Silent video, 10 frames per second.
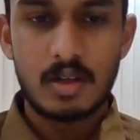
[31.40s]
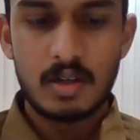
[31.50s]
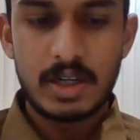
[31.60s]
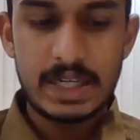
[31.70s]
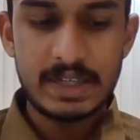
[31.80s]

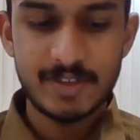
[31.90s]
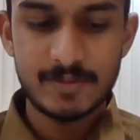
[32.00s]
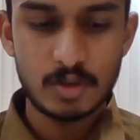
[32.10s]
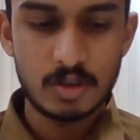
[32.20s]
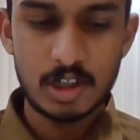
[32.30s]
A reading from
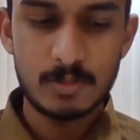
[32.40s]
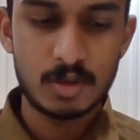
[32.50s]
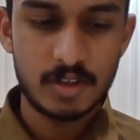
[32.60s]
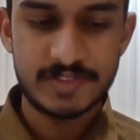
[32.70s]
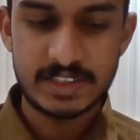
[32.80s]
the Holy
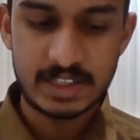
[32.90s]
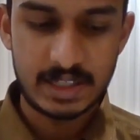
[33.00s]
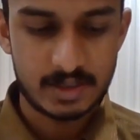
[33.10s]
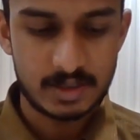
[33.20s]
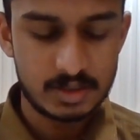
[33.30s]
Book of
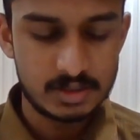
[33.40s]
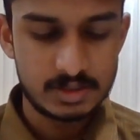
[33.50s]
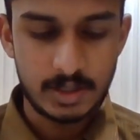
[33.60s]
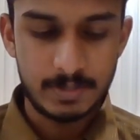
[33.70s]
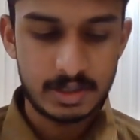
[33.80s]
Sirach,
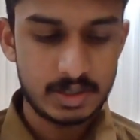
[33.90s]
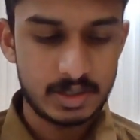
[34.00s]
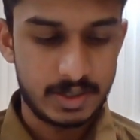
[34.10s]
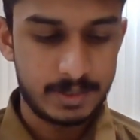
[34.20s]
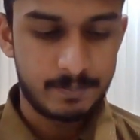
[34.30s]
chapter
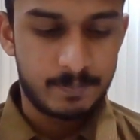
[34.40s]
30.